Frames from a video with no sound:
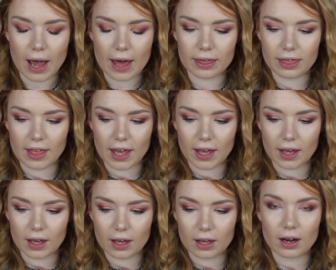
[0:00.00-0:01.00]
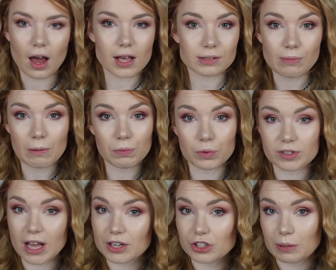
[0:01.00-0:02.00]
I think last month
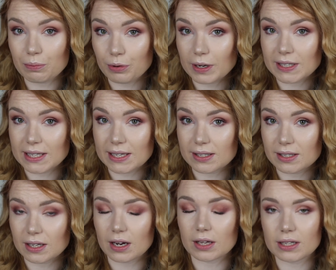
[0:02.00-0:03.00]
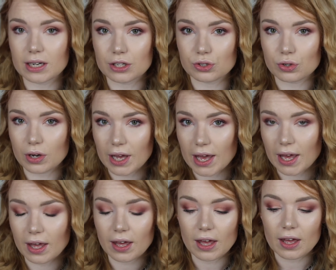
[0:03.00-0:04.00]
was actually pretty decent, I did enjoy
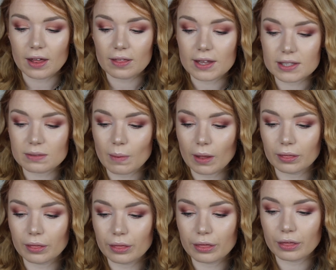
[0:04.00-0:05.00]
it. This month,